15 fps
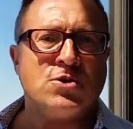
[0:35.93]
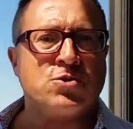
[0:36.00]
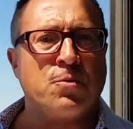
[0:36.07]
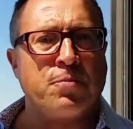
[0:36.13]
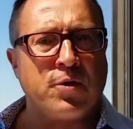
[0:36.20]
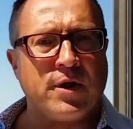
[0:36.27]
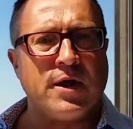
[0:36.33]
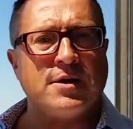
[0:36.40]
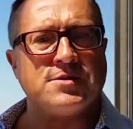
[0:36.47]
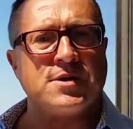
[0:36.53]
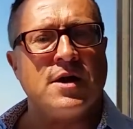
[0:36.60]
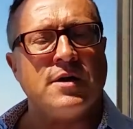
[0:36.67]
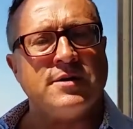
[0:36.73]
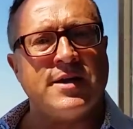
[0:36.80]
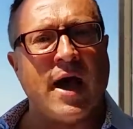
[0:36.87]
So
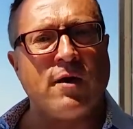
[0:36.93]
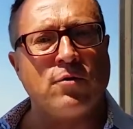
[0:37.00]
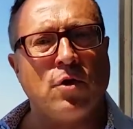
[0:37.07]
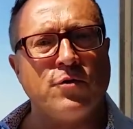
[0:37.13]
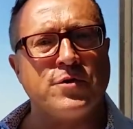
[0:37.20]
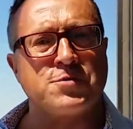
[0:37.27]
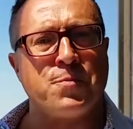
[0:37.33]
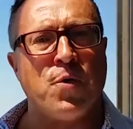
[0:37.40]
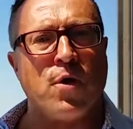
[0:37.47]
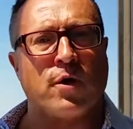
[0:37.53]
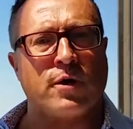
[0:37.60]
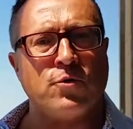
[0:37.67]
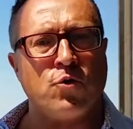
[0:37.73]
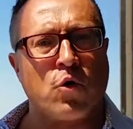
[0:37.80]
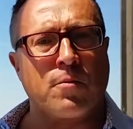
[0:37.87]
please, download this
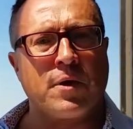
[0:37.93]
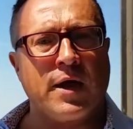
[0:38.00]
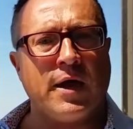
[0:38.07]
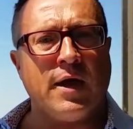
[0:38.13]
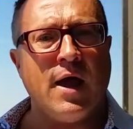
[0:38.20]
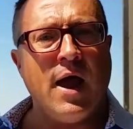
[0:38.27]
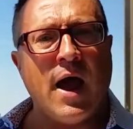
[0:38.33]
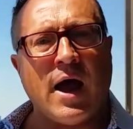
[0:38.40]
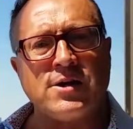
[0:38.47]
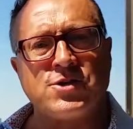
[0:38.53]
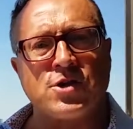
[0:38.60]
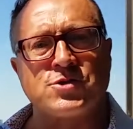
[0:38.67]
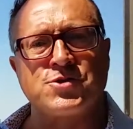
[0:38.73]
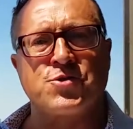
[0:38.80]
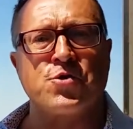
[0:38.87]
book. Normally, I
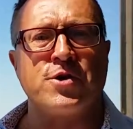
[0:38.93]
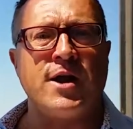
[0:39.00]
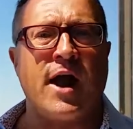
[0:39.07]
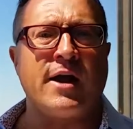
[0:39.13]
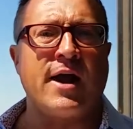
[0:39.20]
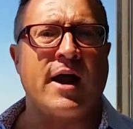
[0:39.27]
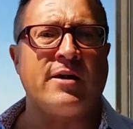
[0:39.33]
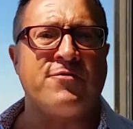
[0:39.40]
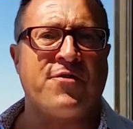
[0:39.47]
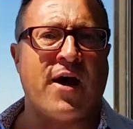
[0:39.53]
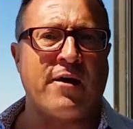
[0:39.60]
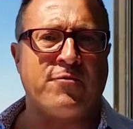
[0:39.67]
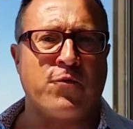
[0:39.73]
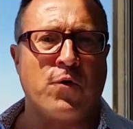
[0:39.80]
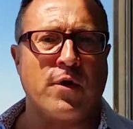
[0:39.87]
charge
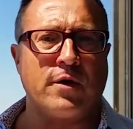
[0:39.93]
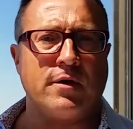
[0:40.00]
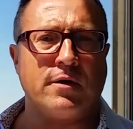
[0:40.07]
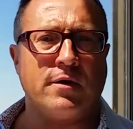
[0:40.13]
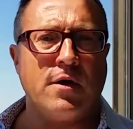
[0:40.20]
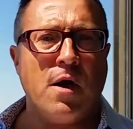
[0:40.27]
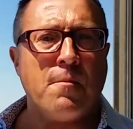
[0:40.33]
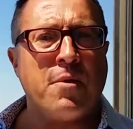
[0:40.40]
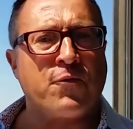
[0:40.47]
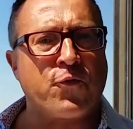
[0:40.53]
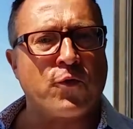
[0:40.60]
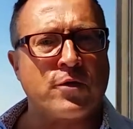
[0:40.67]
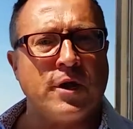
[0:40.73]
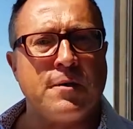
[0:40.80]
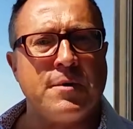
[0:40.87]
$39.95 for it, but
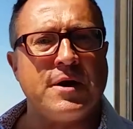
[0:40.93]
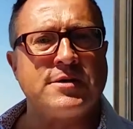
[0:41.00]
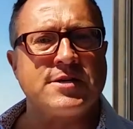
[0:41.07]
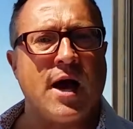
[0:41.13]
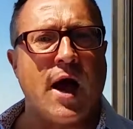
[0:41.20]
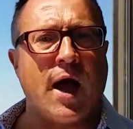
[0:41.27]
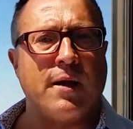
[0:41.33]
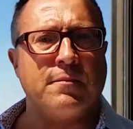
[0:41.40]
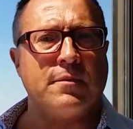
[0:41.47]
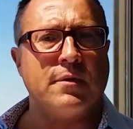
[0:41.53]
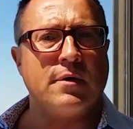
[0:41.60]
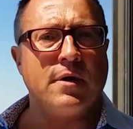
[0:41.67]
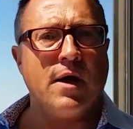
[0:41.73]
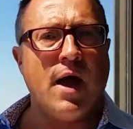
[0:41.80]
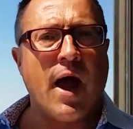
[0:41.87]
for a limited time,
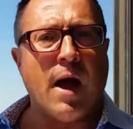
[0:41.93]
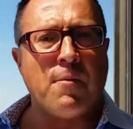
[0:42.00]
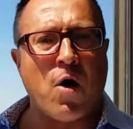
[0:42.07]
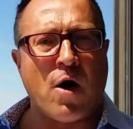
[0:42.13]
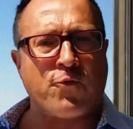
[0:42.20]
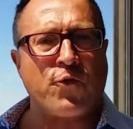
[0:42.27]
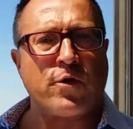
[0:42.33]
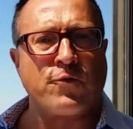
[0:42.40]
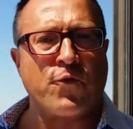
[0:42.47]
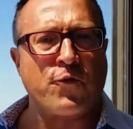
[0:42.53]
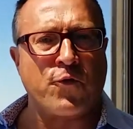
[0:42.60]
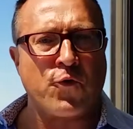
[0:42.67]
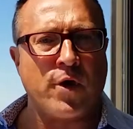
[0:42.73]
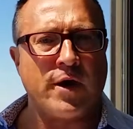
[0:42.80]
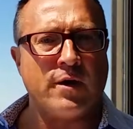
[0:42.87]
I'm offering for
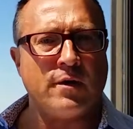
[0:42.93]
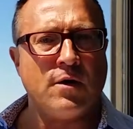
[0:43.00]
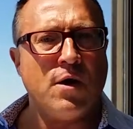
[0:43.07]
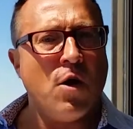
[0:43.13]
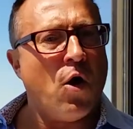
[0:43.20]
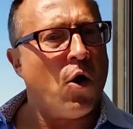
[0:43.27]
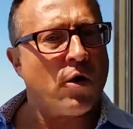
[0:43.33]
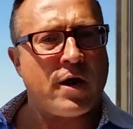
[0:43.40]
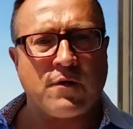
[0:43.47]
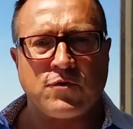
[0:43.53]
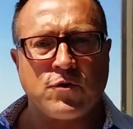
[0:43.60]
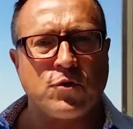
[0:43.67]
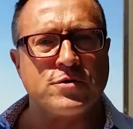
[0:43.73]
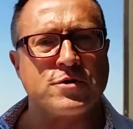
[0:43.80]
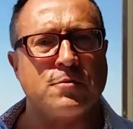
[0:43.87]
free. All you have
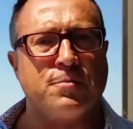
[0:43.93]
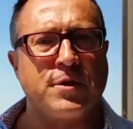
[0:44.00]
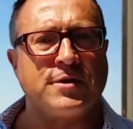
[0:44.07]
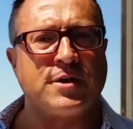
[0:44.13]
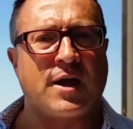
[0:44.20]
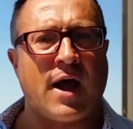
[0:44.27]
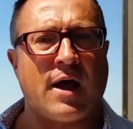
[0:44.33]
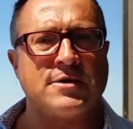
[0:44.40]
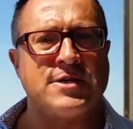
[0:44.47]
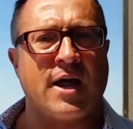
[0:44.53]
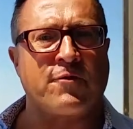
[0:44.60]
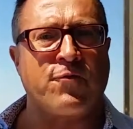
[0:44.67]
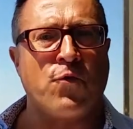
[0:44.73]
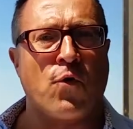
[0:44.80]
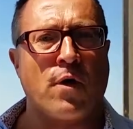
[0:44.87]
to do is complete the
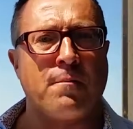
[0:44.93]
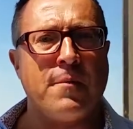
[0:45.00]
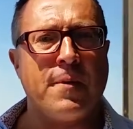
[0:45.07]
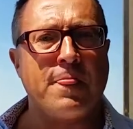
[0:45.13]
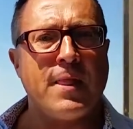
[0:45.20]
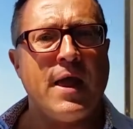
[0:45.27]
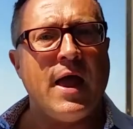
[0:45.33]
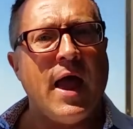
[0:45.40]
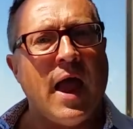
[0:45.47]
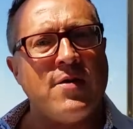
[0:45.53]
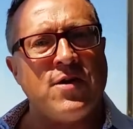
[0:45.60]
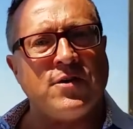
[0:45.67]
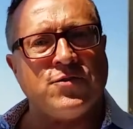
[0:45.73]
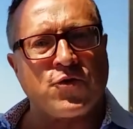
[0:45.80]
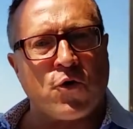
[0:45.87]
contact form
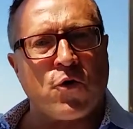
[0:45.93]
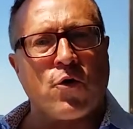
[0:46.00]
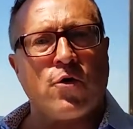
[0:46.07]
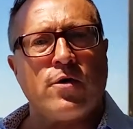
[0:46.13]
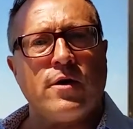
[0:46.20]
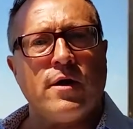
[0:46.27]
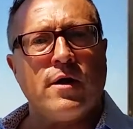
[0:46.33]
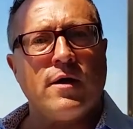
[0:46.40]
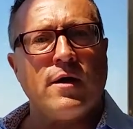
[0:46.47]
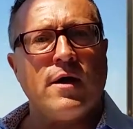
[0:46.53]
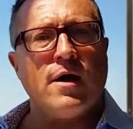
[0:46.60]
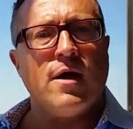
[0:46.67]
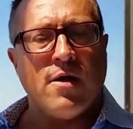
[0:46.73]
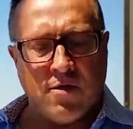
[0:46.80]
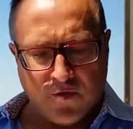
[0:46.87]
and then turn
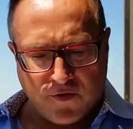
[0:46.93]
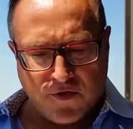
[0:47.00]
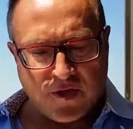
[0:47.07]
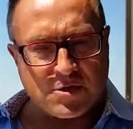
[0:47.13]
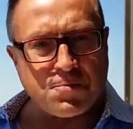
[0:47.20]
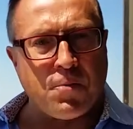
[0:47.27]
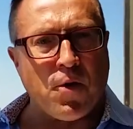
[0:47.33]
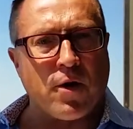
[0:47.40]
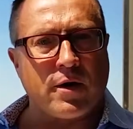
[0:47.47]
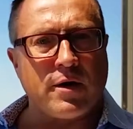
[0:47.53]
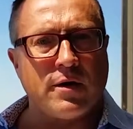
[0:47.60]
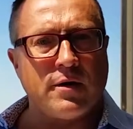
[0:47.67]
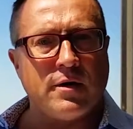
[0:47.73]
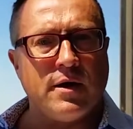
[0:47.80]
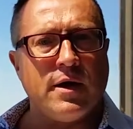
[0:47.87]
this book
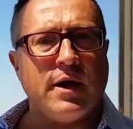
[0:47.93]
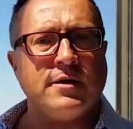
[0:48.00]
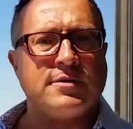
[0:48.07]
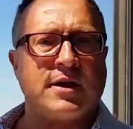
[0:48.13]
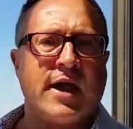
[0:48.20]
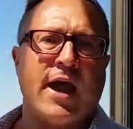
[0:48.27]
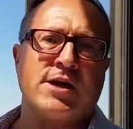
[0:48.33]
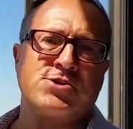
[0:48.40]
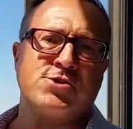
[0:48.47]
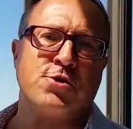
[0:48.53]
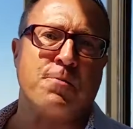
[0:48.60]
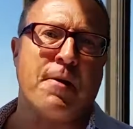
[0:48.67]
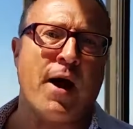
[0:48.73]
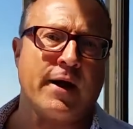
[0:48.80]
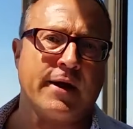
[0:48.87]
into cash in
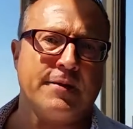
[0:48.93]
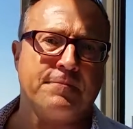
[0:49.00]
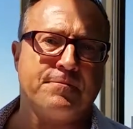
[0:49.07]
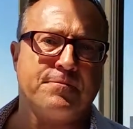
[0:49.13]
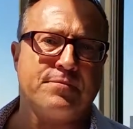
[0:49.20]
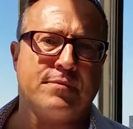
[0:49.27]
your pocket.